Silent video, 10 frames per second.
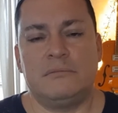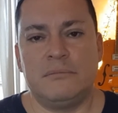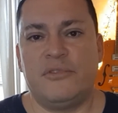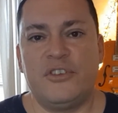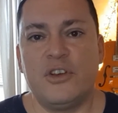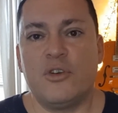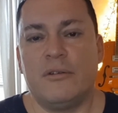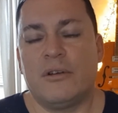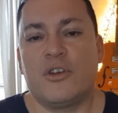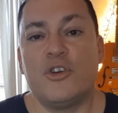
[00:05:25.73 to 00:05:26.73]
feel
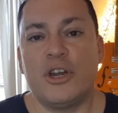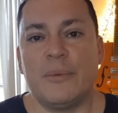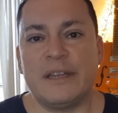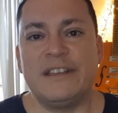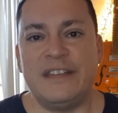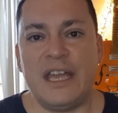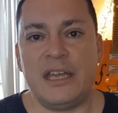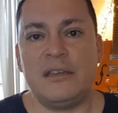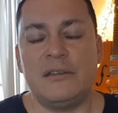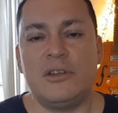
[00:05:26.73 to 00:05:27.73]
good about the
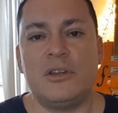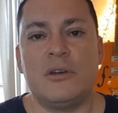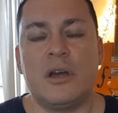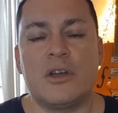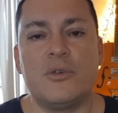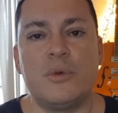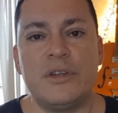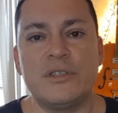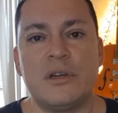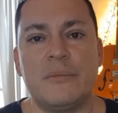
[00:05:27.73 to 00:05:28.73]
day, a good way
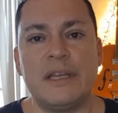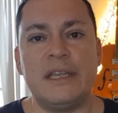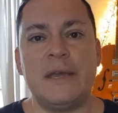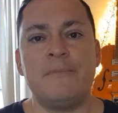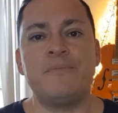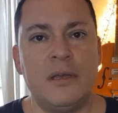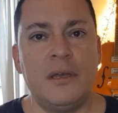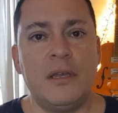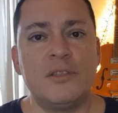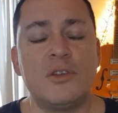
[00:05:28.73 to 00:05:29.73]
to start my day.
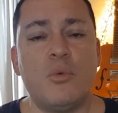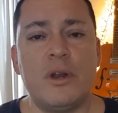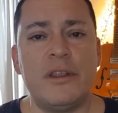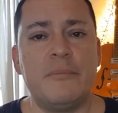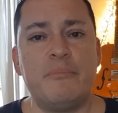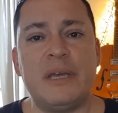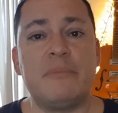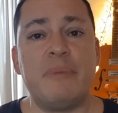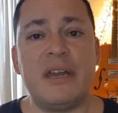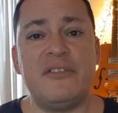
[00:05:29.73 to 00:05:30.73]
So one of the
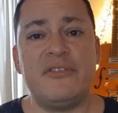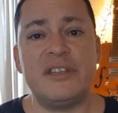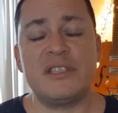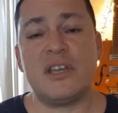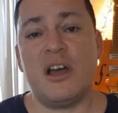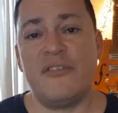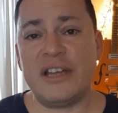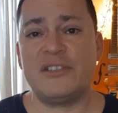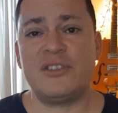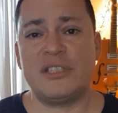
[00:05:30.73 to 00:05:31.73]
big benefits of
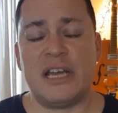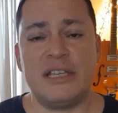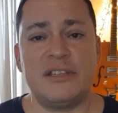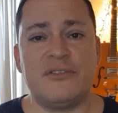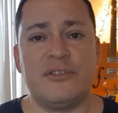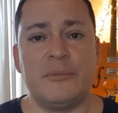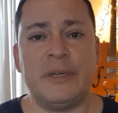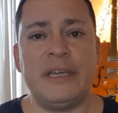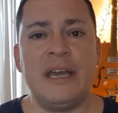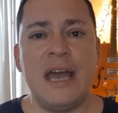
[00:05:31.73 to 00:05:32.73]
exercising for
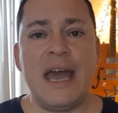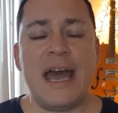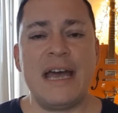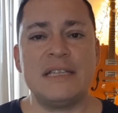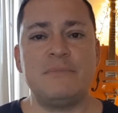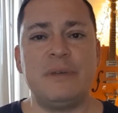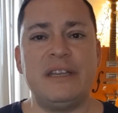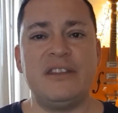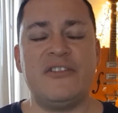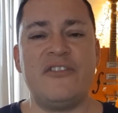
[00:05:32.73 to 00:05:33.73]
me has
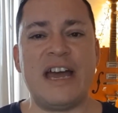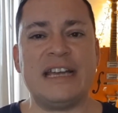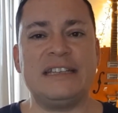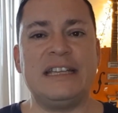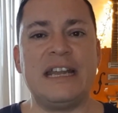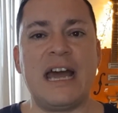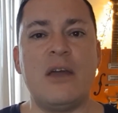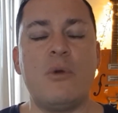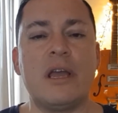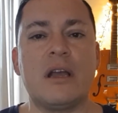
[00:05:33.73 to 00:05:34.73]
been the fact that I
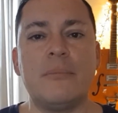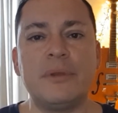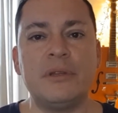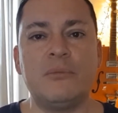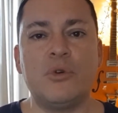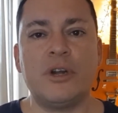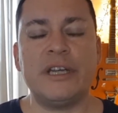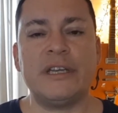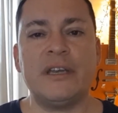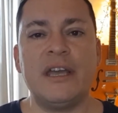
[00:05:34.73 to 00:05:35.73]
wake up in the
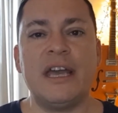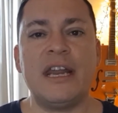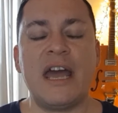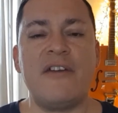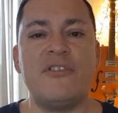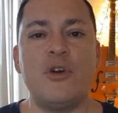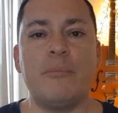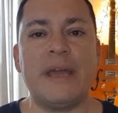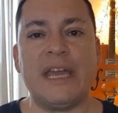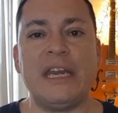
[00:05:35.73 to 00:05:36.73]
morning and I have no
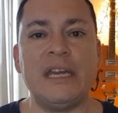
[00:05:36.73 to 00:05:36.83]
pain.